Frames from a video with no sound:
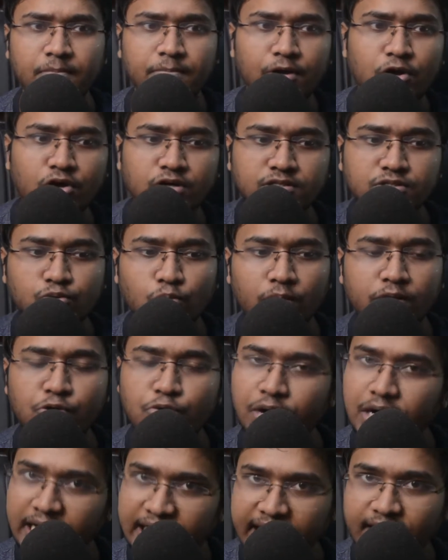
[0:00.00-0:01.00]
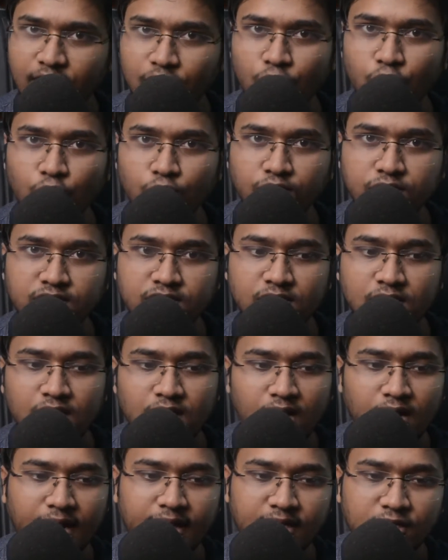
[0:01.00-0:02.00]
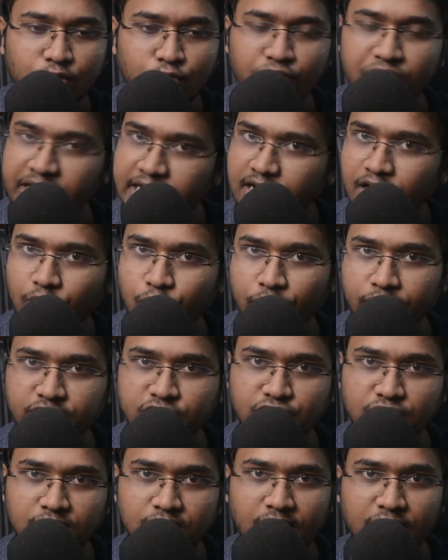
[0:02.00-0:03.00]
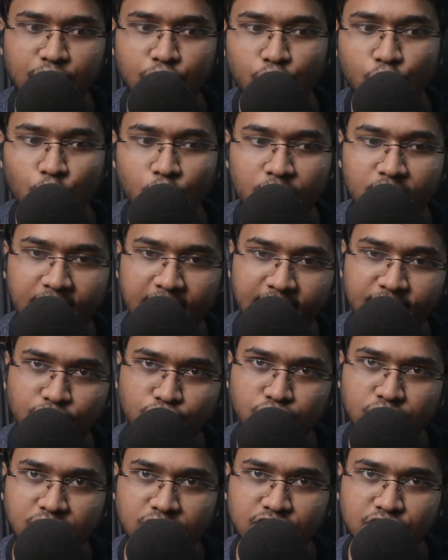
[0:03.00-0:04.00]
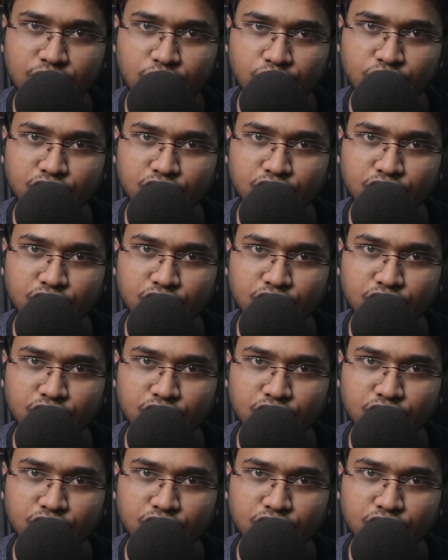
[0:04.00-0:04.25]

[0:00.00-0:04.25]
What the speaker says: Because when you take notes, like you read a question and you don't have to just